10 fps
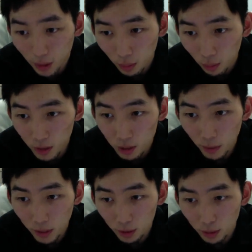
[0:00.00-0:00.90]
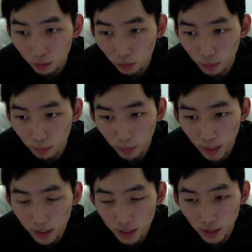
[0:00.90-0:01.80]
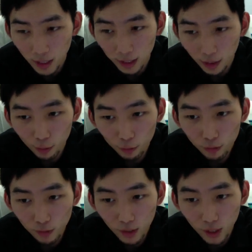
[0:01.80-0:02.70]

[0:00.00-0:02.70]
Were these particles from the mites dying off?